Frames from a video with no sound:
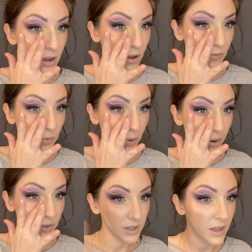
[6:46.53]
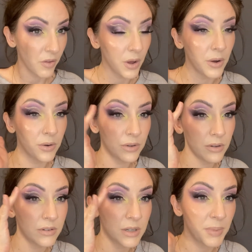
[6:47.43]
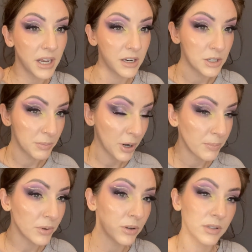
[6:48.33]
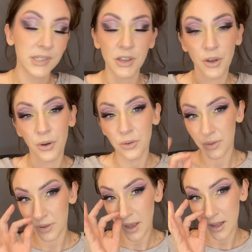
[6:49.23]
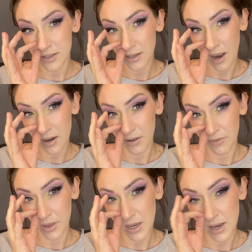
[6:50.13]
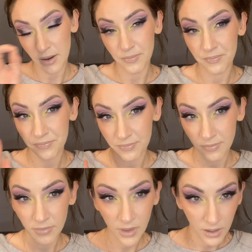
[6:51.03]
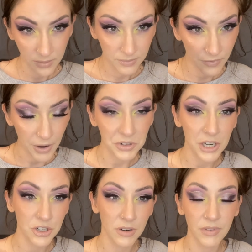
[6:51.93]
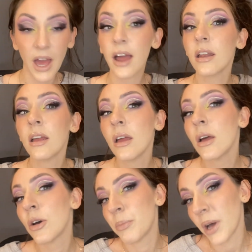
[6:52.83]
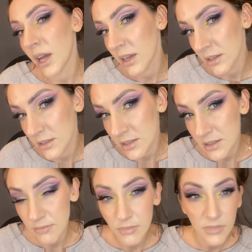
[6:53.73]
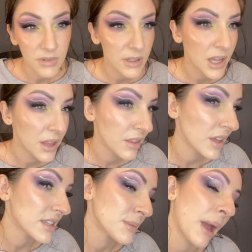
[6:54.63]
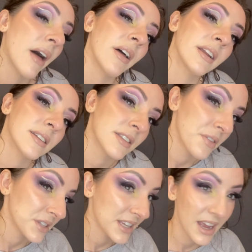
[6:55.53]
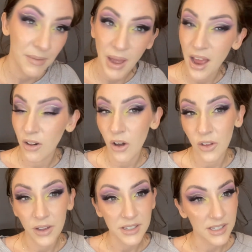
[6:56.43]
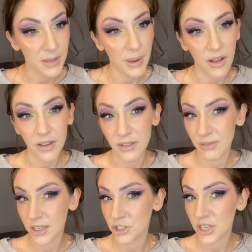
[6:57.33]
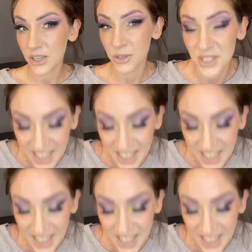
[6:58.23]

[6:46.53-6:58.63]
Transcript: for the yellow to pink to purple, so that's kind of the foundation of that. But this palette is not the same at all as the palette that she used.